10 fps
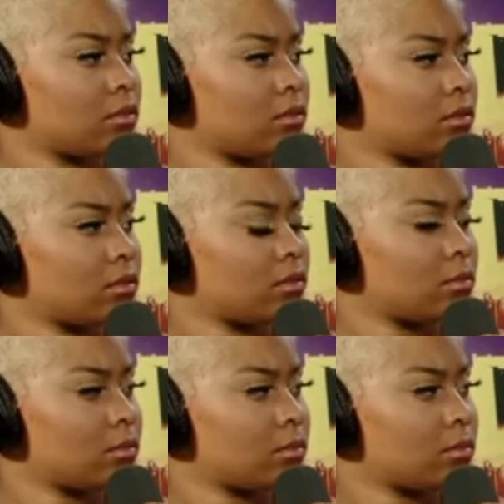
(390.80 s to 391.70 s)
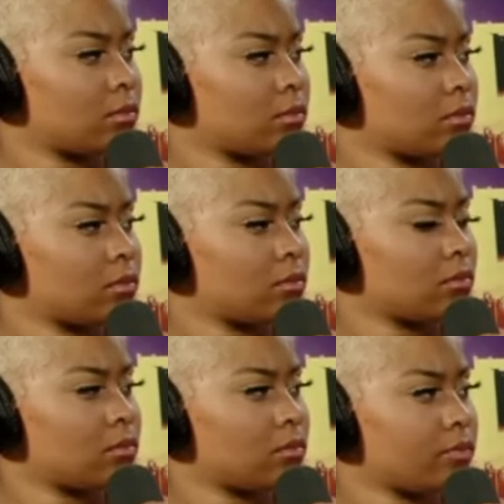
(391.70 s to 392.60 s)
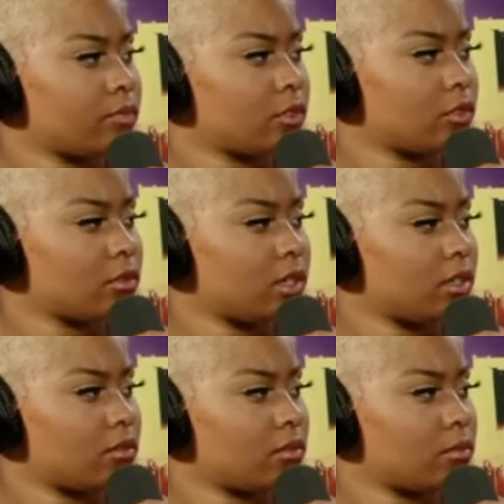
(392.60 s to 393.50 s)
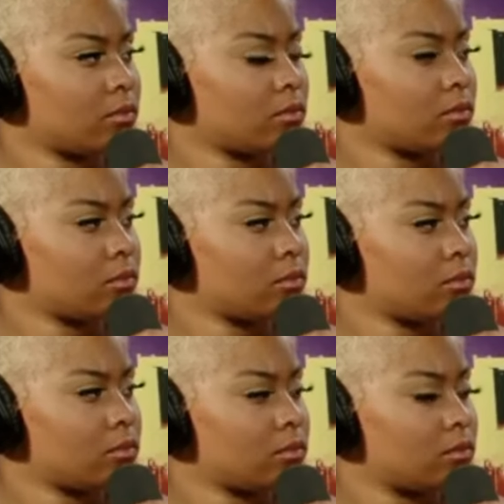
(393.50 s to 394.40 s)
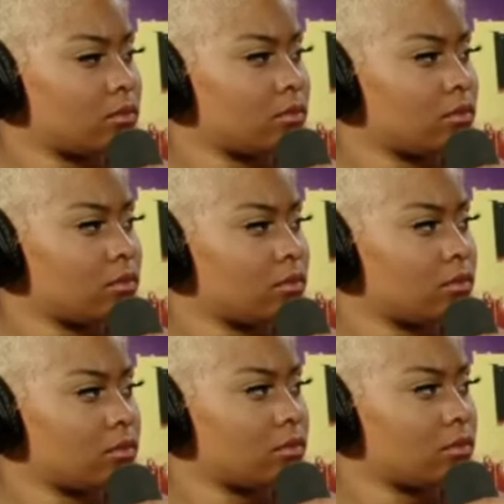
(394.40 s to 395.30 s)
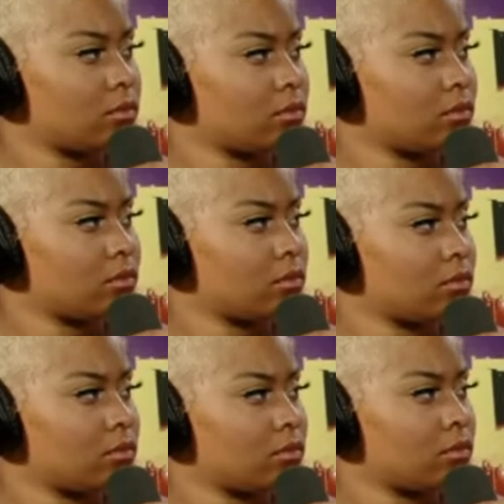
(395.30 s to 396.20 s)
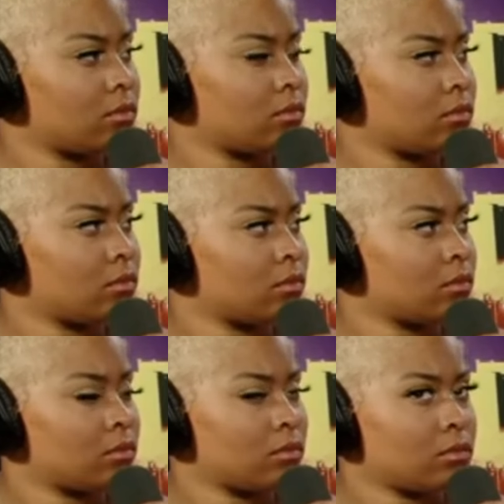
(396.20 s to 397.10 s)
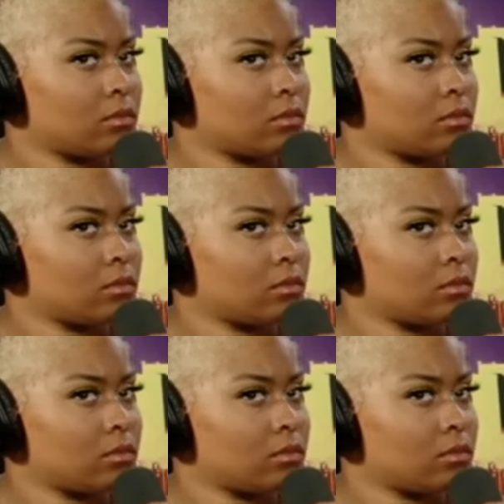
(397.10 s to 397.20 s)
(silent)